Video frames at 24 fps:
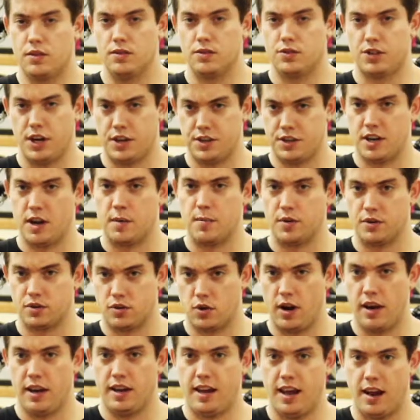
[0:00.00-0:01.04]
you're changing up your
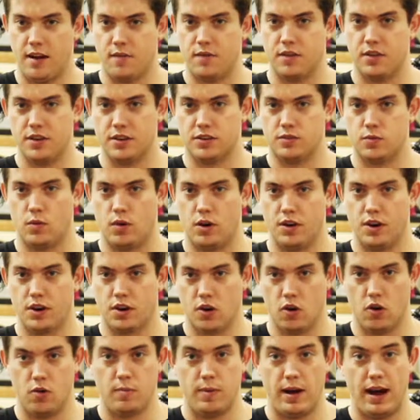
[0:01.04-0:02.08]
training camp for this one.
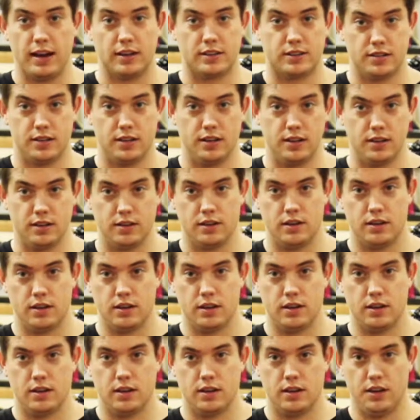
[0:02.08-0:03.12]
You're going back to
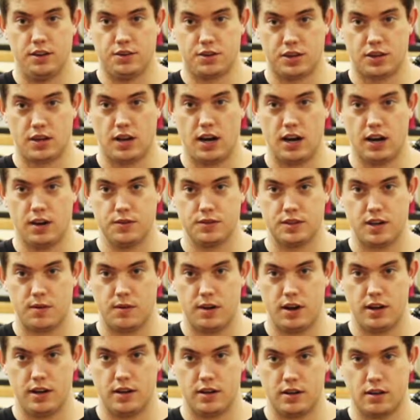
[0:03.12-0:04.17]
East Chicago, is that right?